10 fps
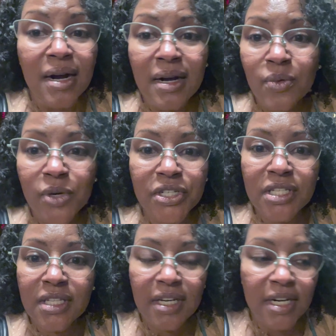We're
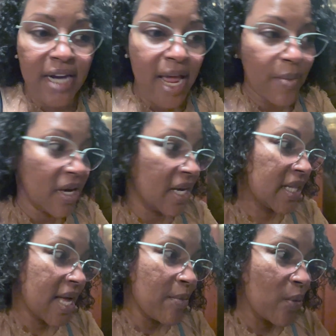just gonna name it and
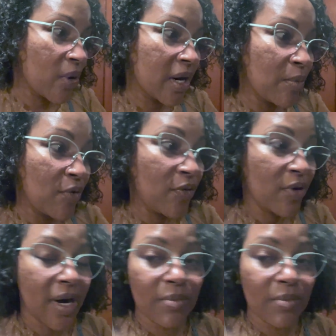claim it. We're gonna move forward.